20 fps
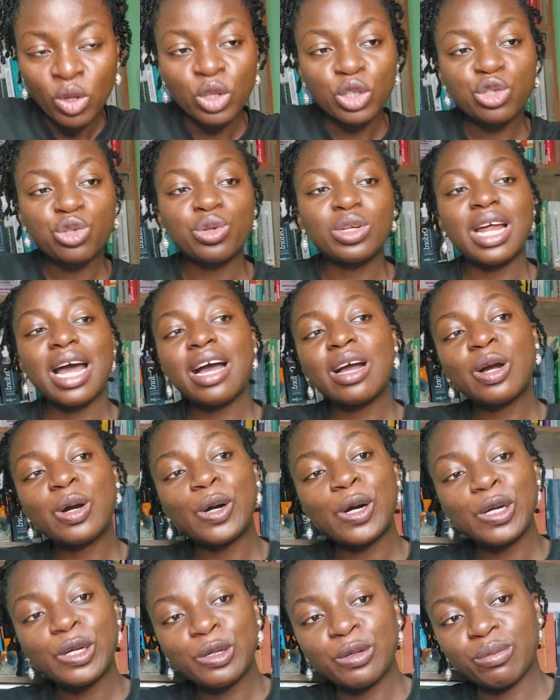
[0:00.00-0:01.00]
So that
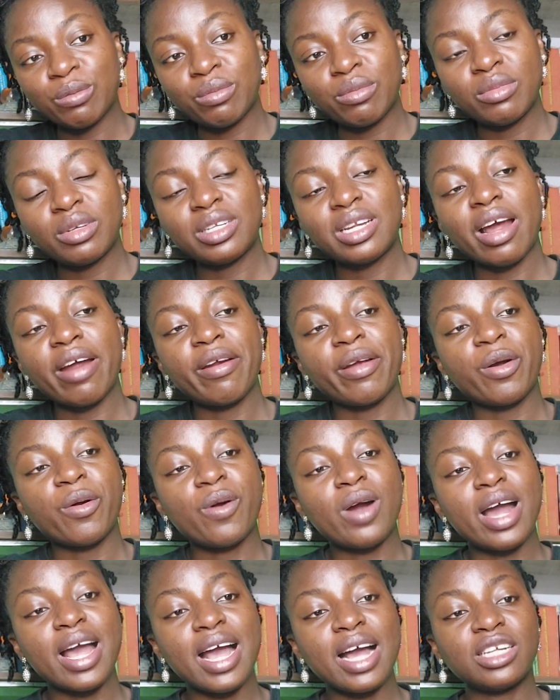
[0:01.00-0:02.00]
column that
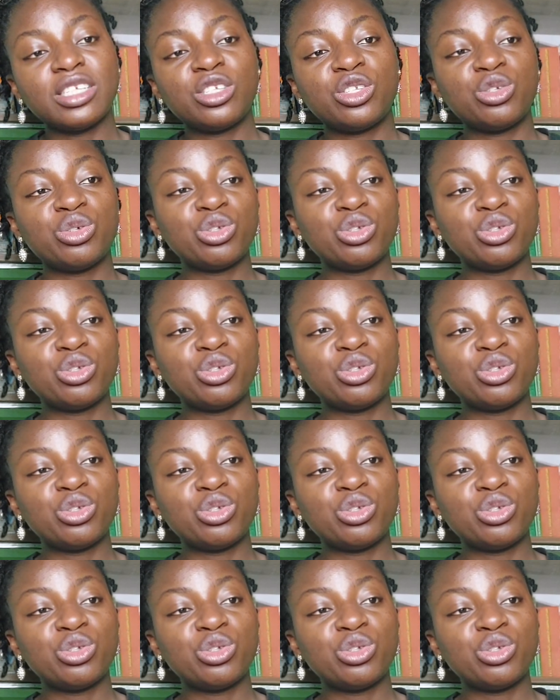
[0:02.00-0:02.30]
requires